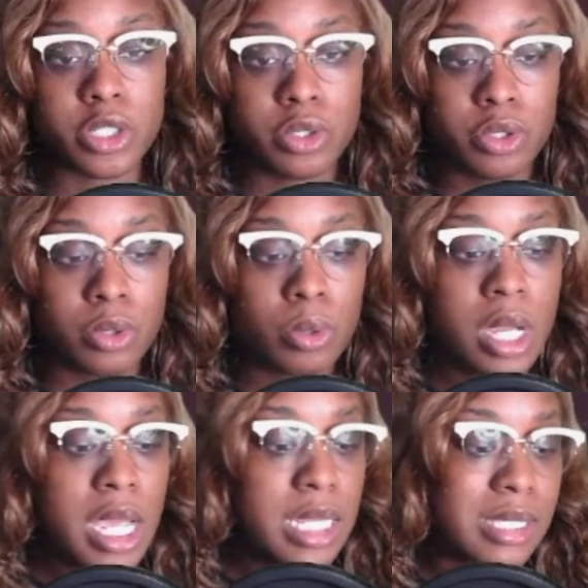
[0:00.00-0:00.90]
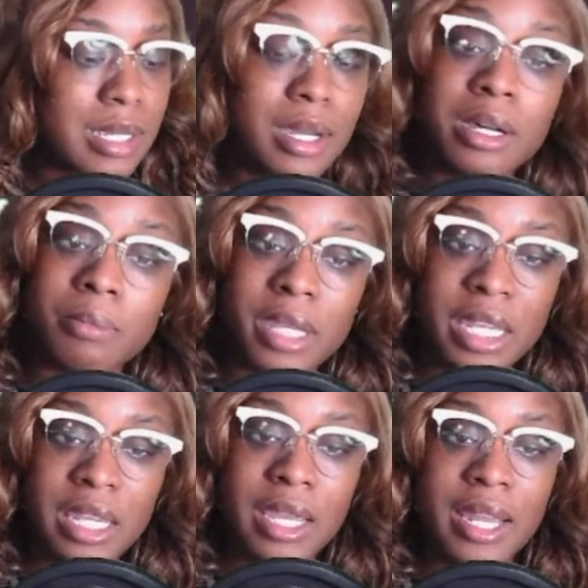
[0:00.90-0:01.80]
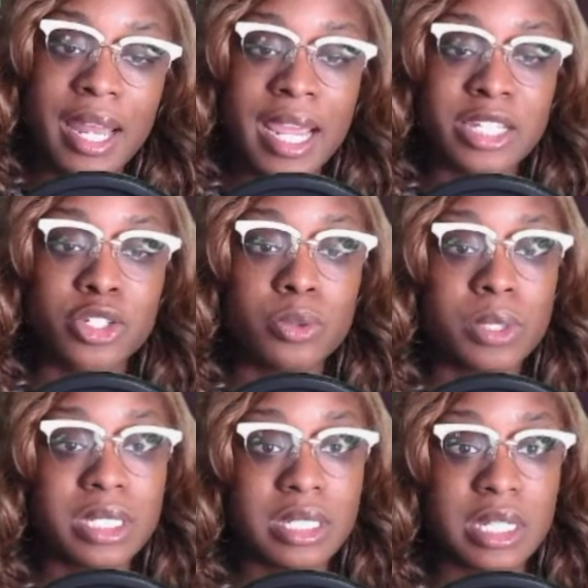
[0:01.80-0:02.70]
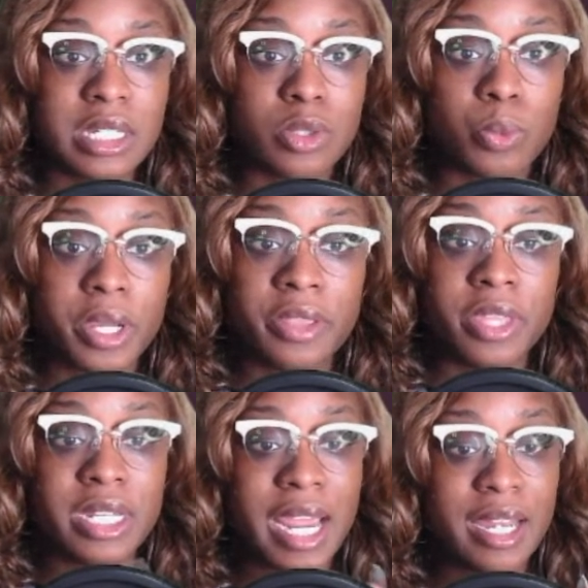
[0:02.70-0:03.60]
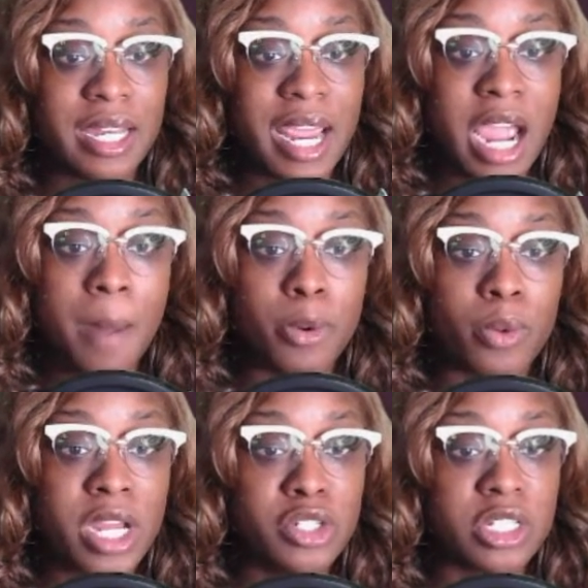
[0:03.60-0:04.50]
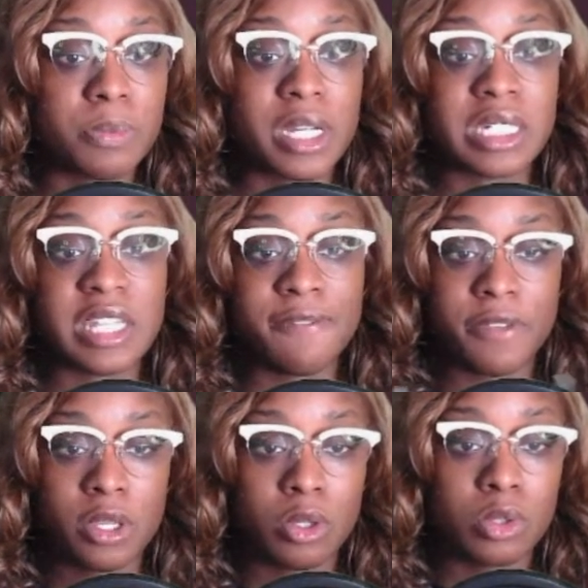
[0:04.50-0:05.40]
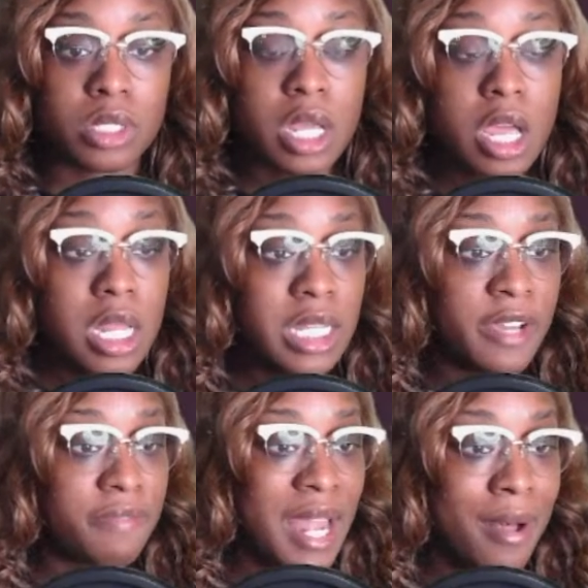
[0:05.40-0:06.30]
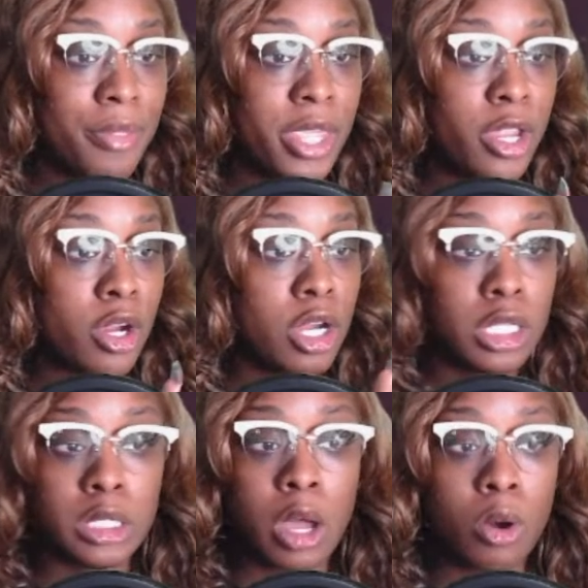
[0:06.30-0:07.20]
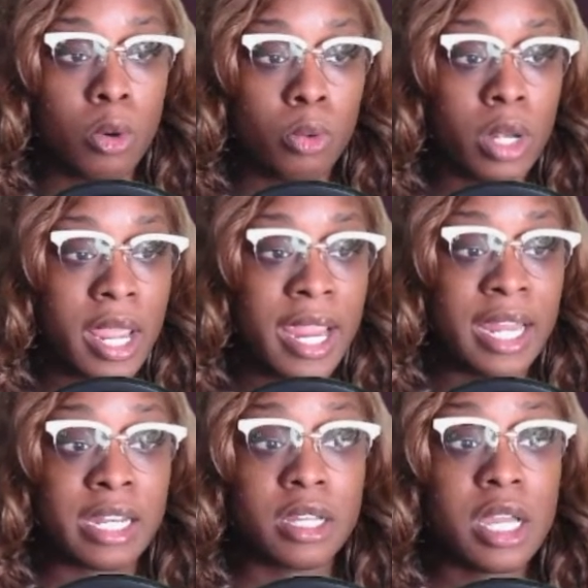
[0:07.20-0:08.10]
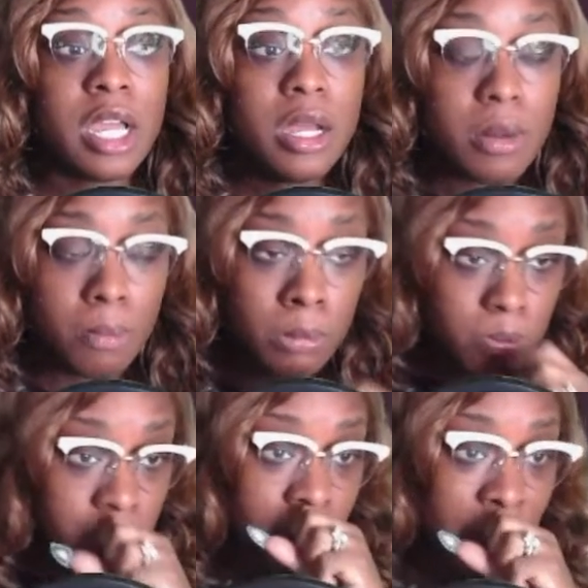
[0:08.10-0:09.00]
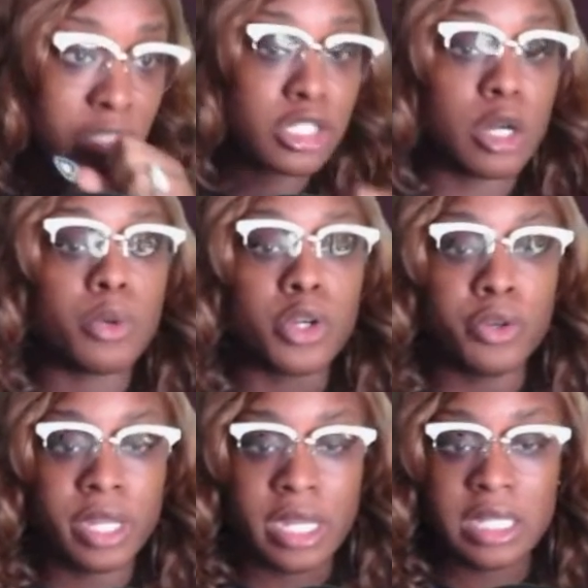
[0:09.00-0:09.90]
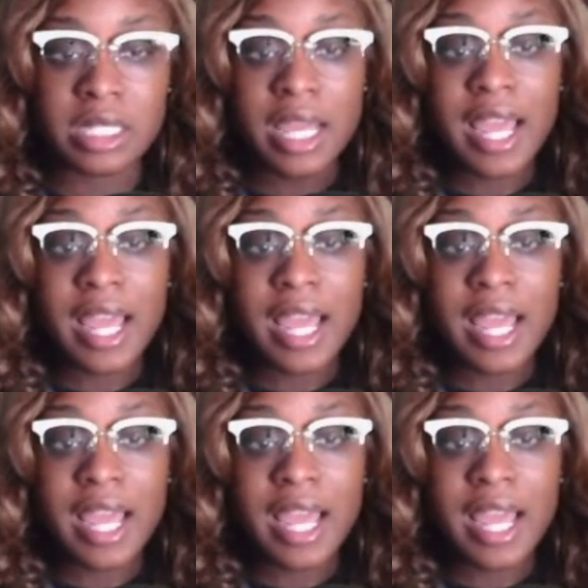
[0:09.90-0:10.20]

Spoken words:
do to come in and to assist with the day-to-day operations, because he feels left out there alone. And Marceau agrees.